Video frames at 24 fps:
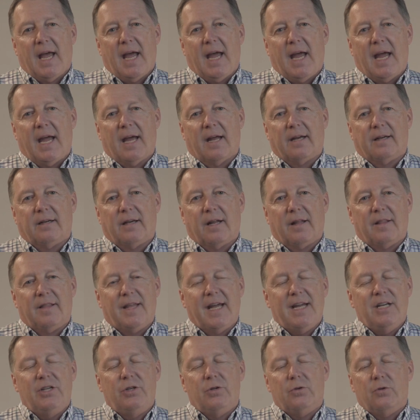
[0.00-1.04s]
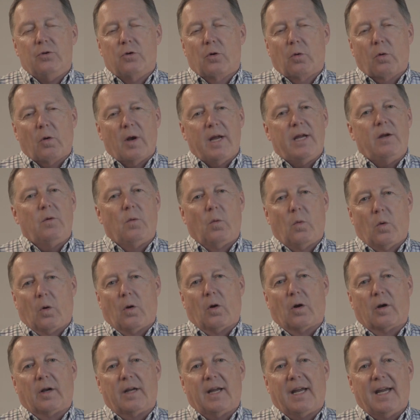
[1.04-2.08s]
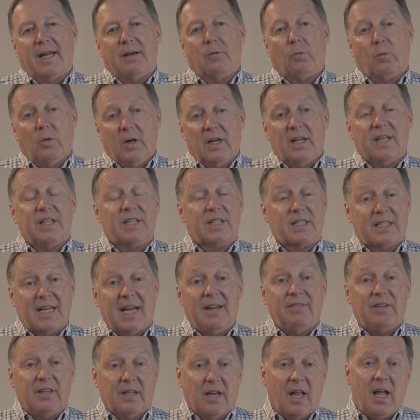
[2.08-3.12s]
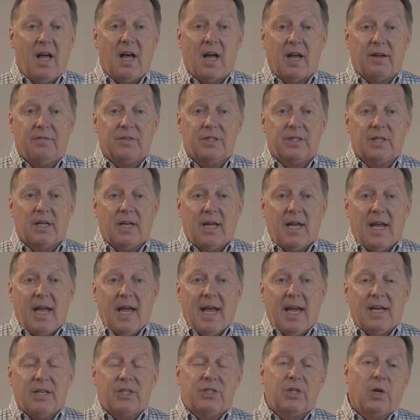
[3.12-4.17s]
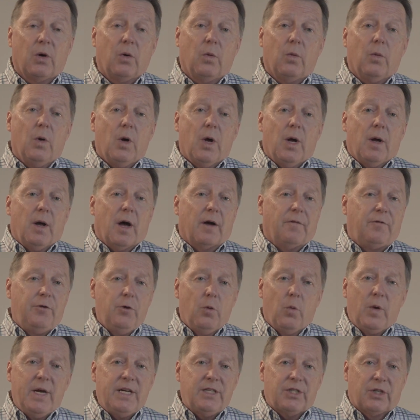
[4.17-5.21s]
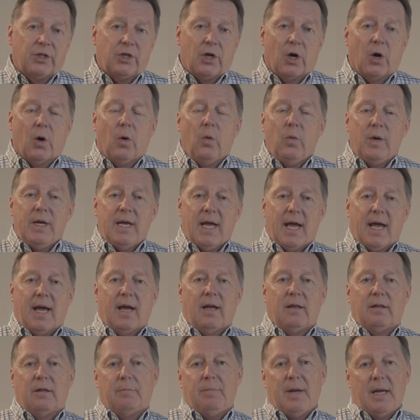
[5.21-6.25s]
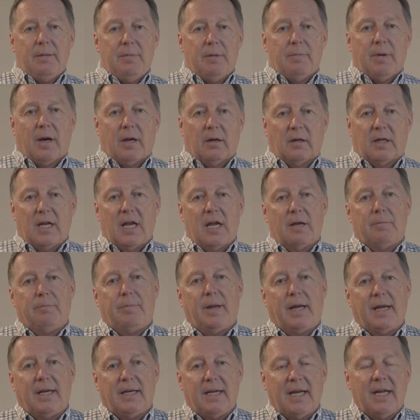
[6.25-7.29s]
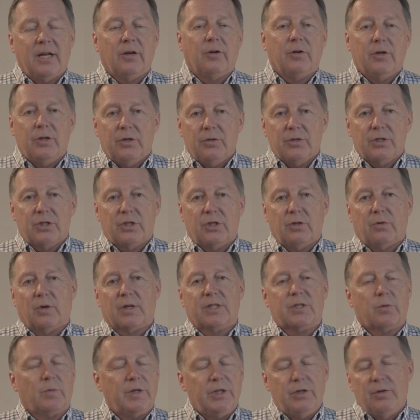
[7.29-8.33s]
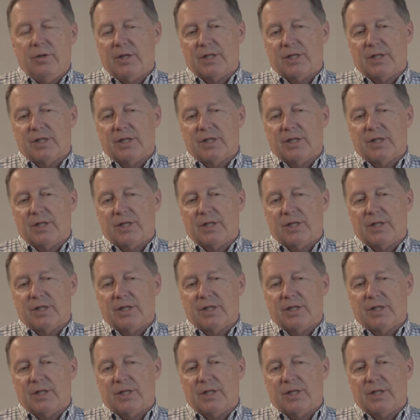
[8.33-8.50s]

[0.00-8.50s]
and they do great work in really saving lives. And so a few weeks ago, we had the baby bottle campaign introduced to us, and we do